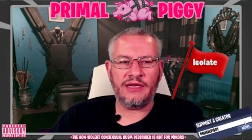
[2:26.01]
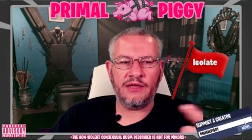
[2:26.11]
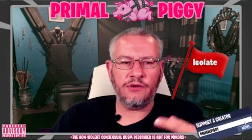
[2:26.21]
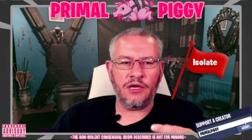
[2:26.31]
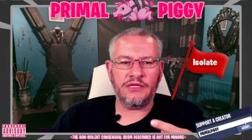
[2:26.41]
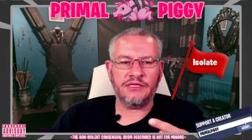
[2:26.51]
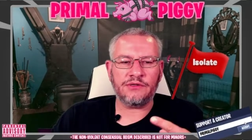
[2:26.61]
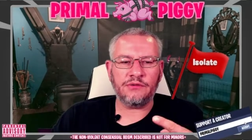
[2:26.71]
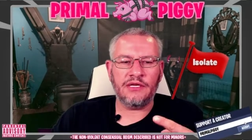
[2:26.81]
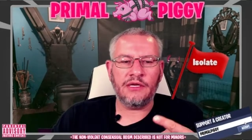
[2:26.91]
here on the
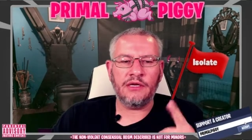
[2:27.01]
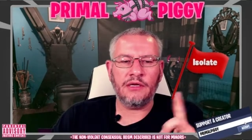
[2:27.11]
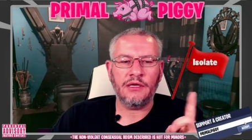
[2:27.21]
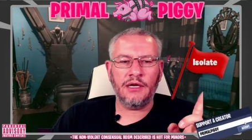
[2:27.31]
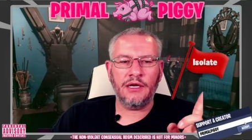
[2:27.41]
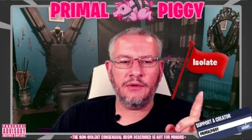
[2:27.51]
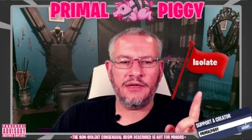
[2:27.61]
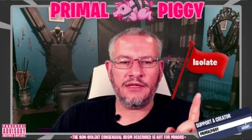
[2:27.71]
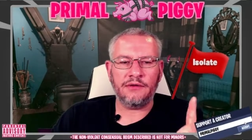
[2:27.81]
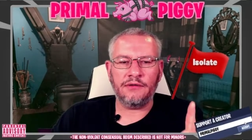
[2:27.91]
screen, uh, right
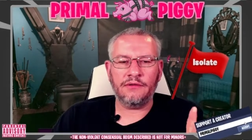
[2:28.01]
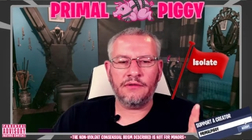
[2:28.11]
there.